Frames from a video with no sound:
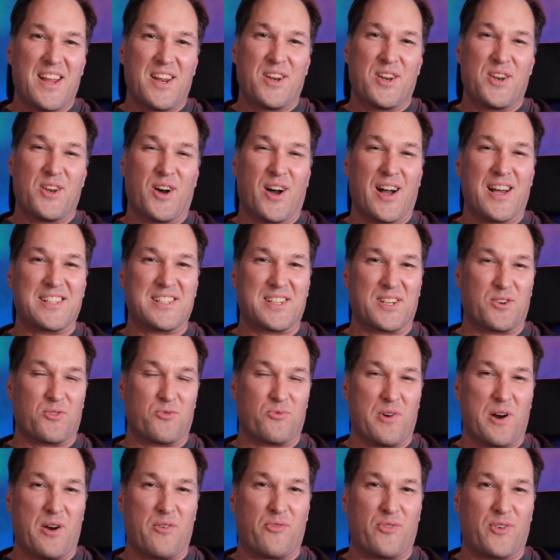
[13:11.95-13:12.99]
nice little
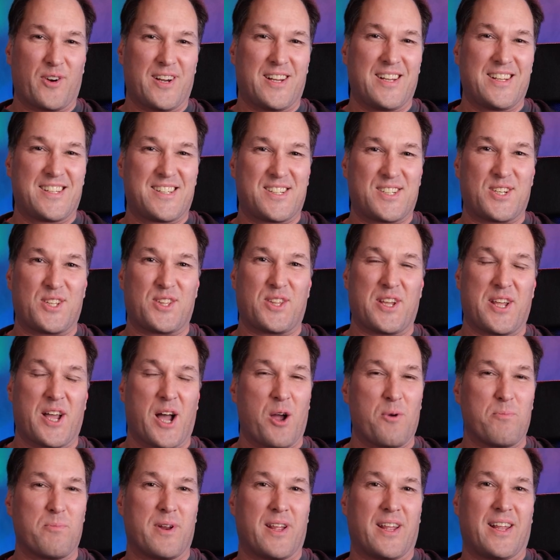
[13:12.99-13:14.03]
reference to the
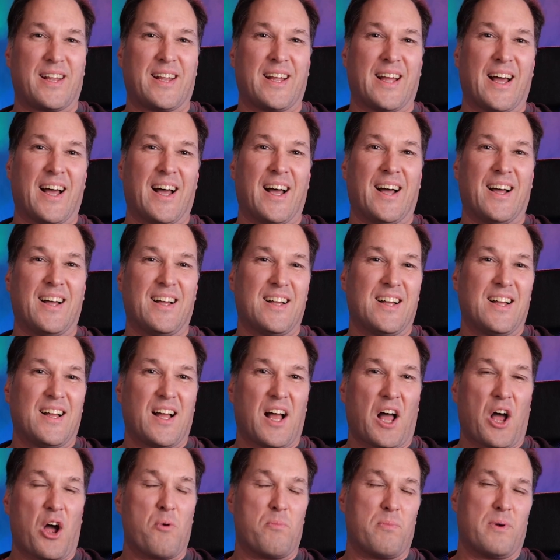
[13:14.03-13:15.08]

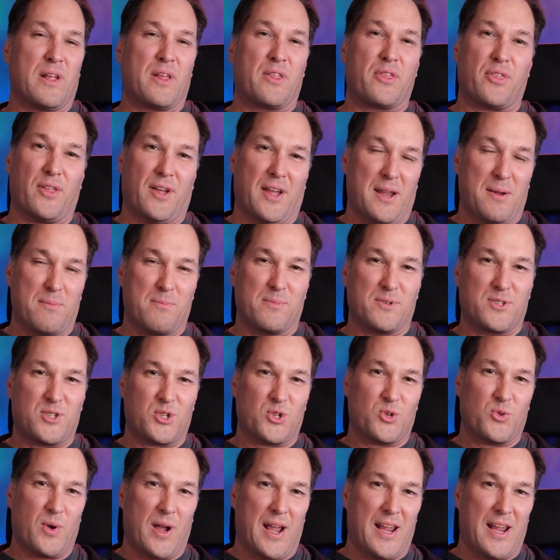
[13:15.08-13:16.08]
opening theme to